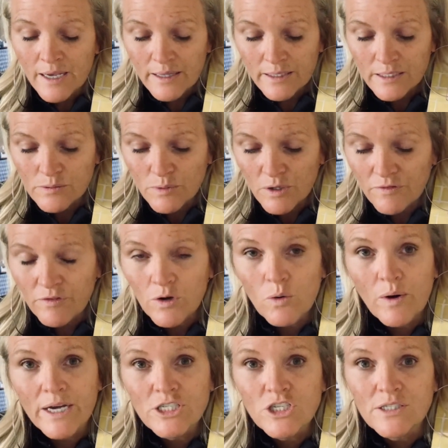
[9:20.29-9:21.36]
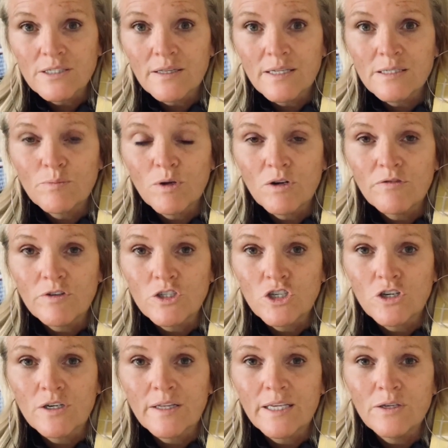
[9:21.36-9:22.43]
these beautiful questions and this beautiful
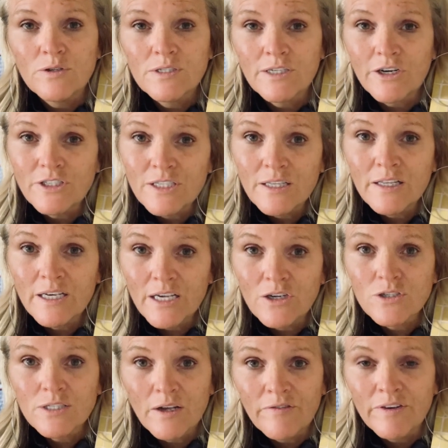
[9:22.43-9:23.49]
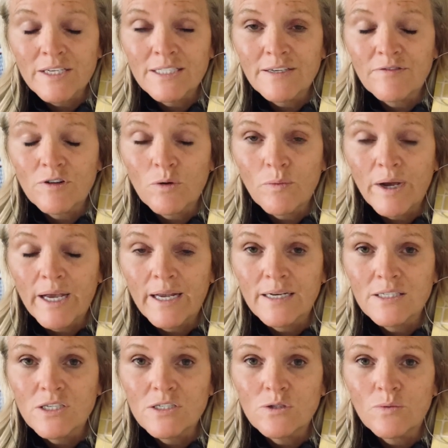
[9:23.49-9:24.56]
journal. And you start to look at yourself in a different way. And
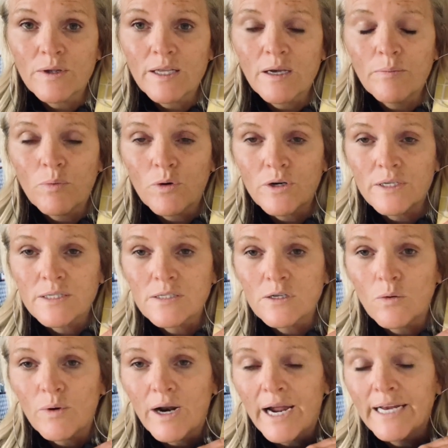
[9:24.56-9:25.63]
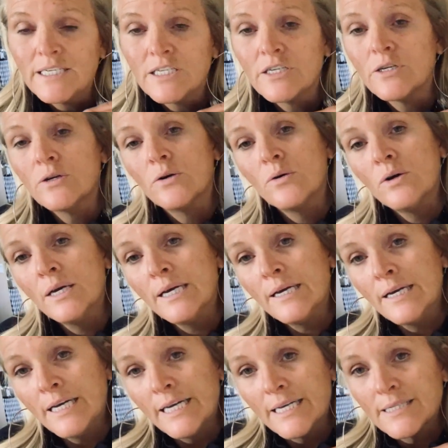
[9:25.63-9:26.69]
it's just really important. So what I do
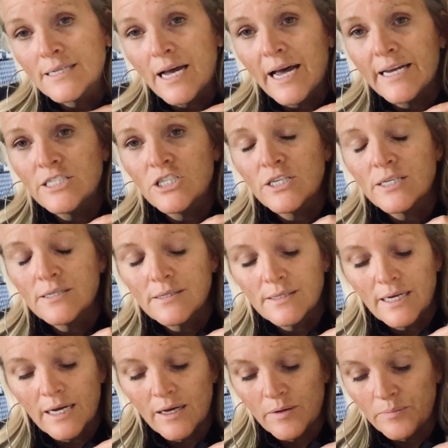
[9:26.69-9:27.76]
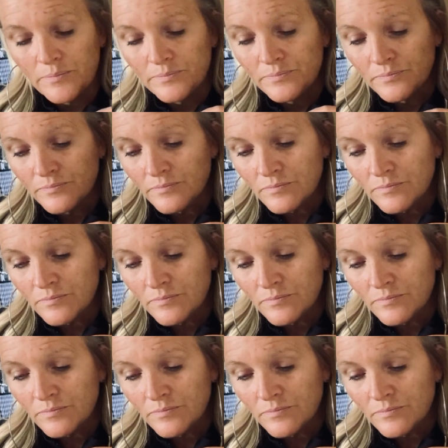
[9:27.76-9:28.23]
is I just, um,